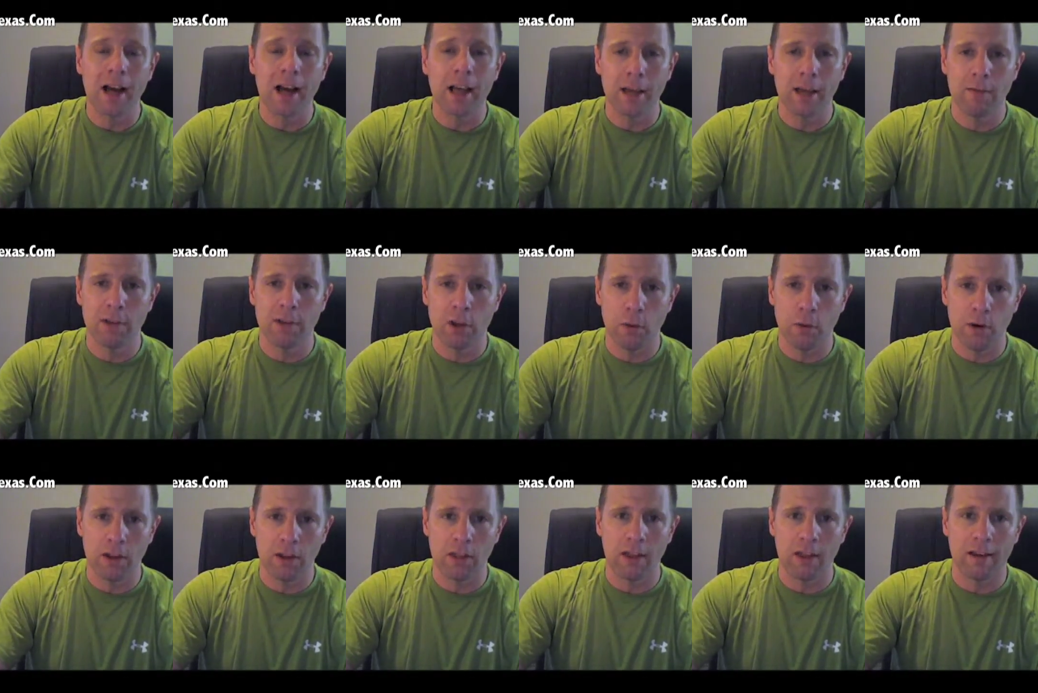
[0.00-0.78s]
by not
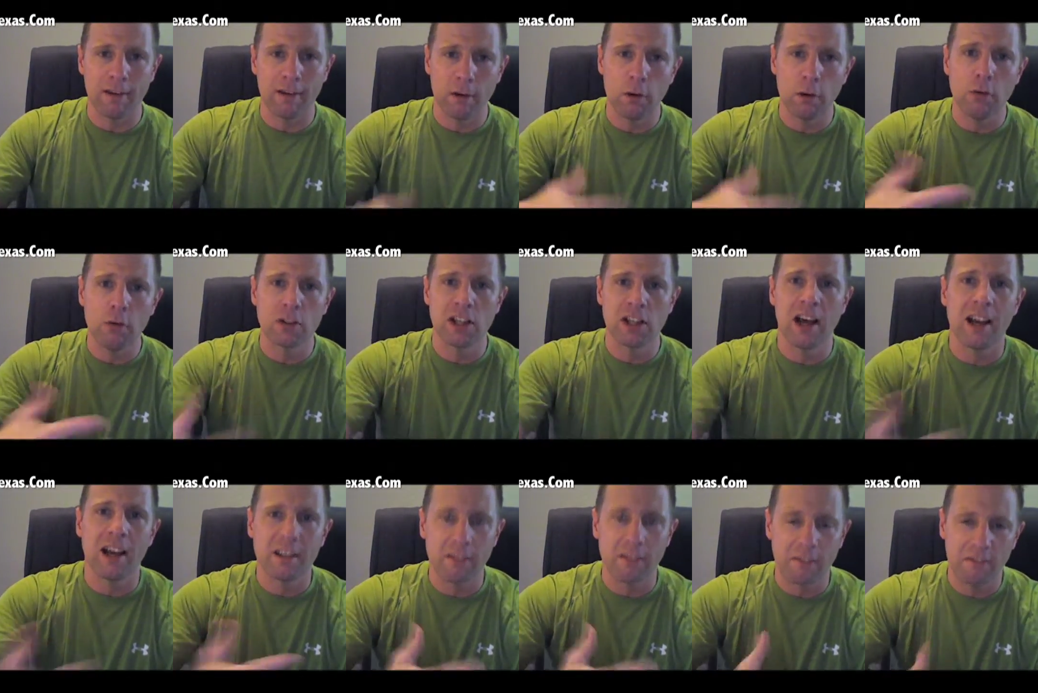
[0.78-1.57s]
giving you anything.
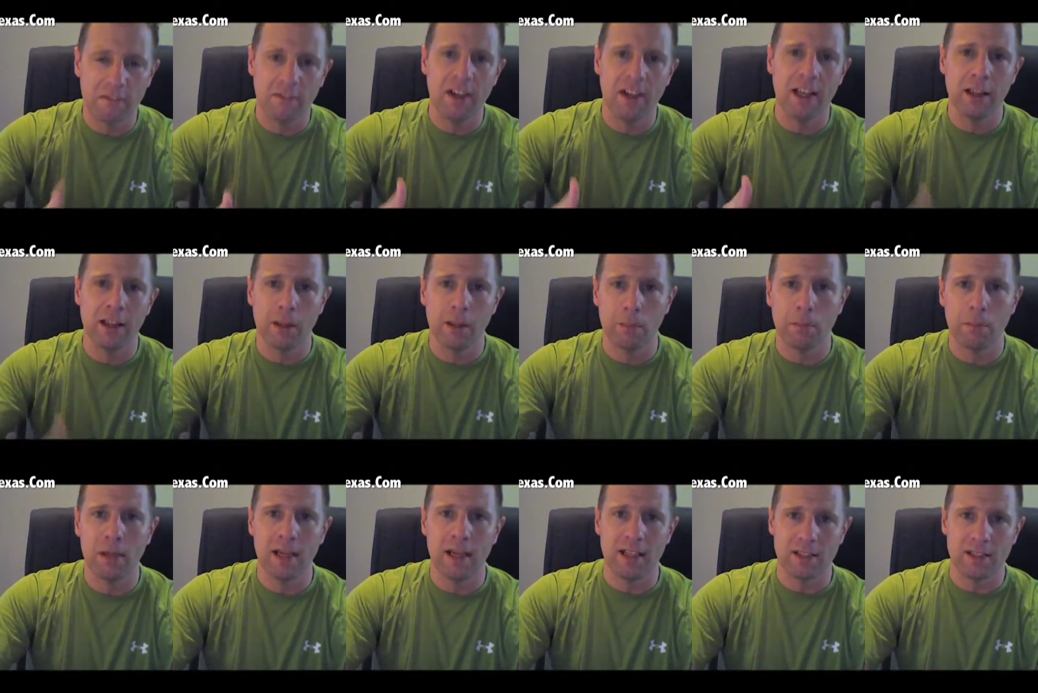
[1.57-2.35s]
Use that to feed
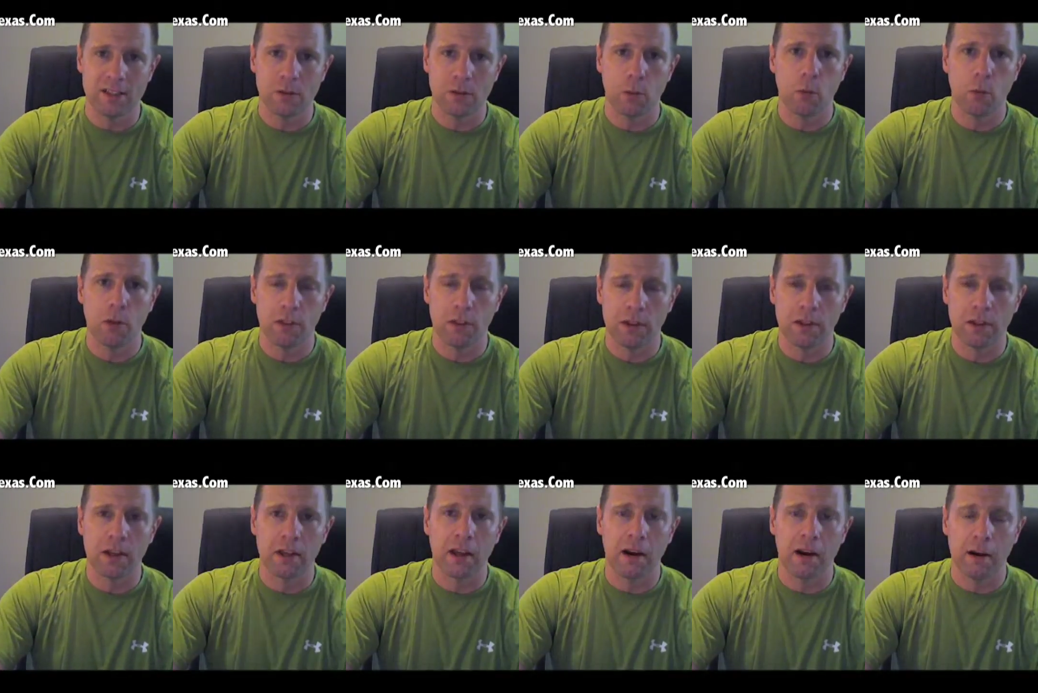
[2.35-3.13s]
the beast
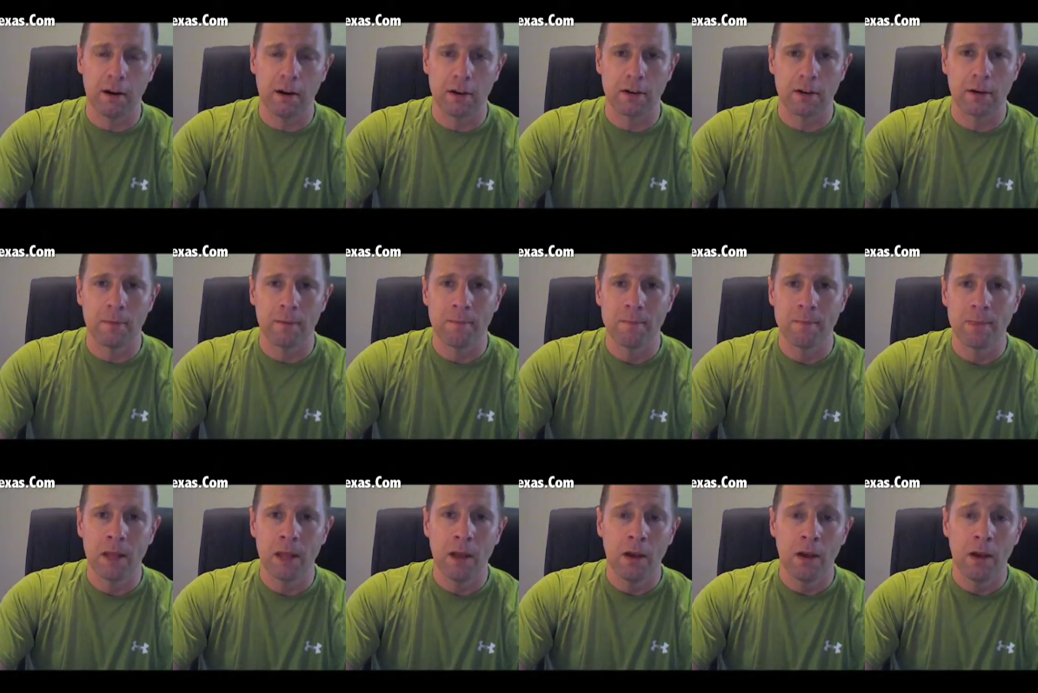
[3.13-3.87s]
within the character.